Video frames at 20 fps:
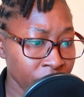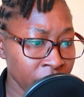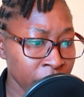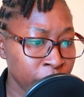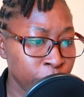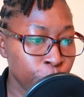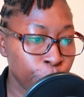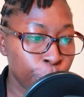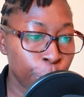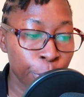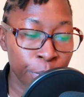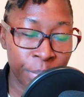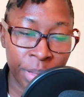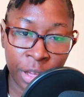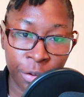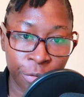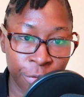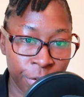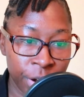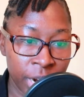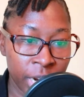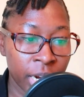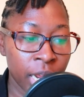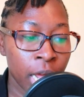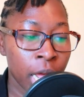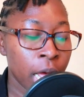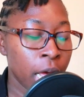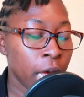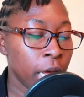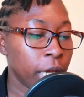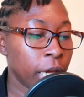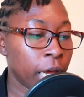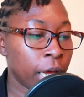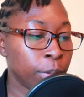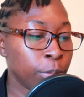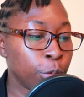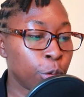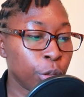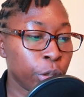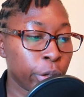So don't be afraid
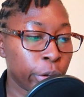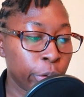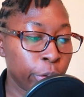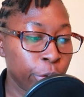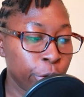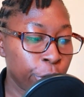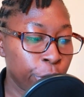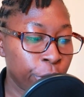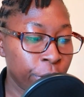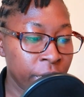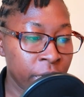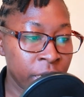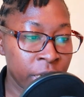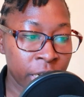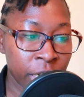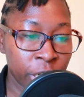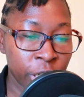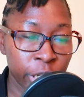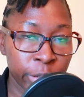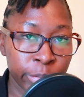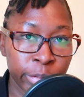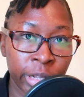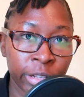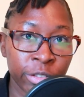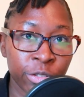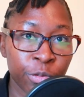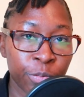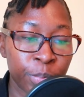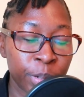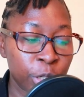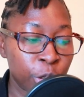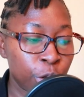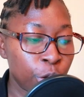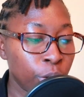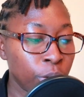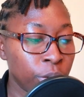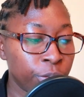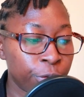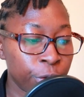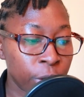to include your internships, as you've been
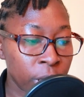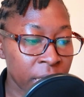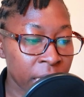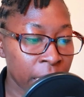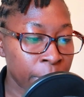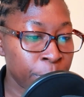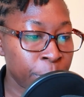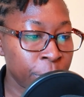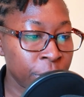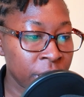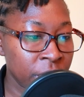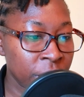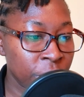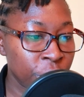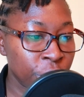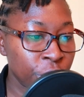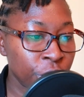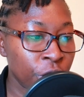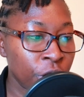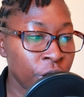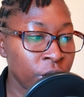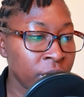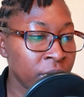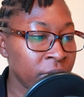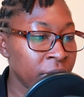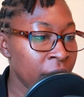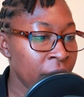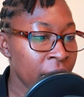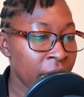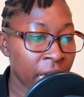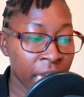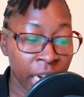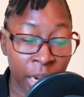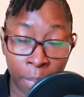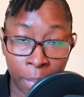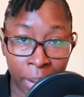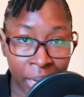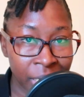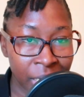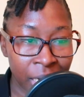told, full-time positions, any
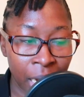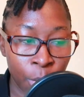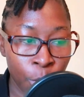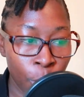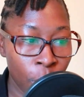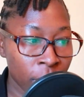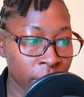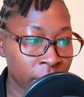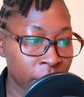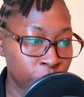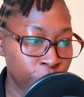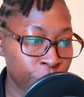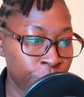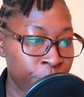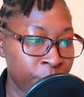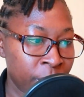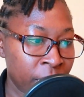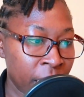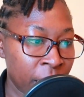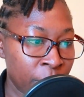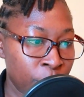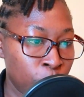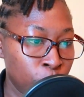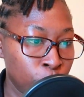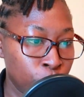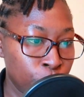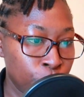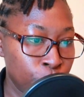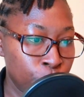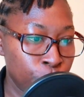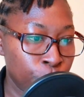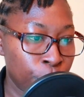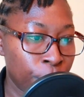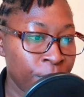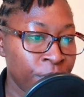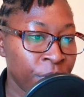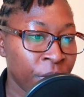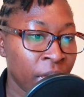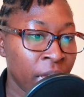part-time work that you've been able to do.